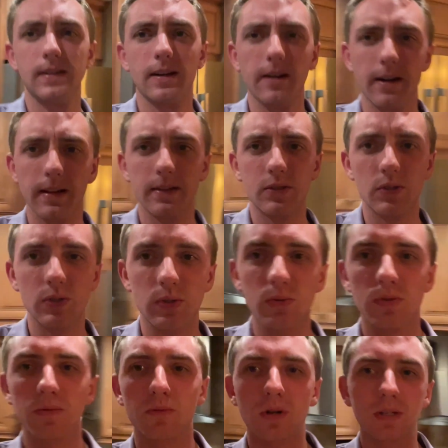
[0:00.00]
All right, let's just use
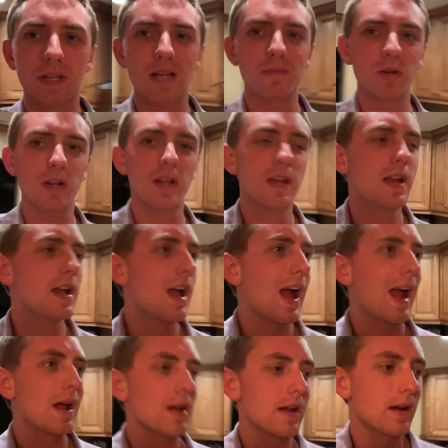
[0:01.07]
the front camera.
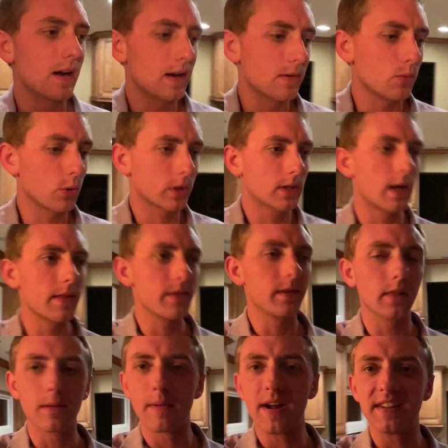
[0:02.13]
I uh, worked on the
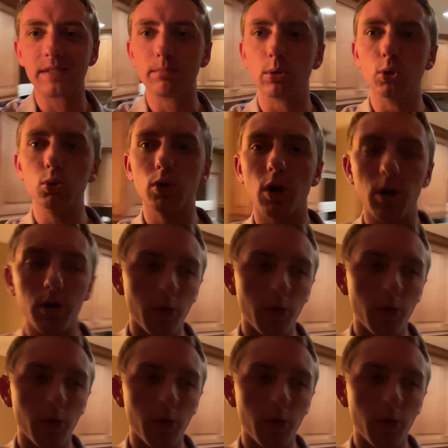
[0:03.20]
Le Mans blue car.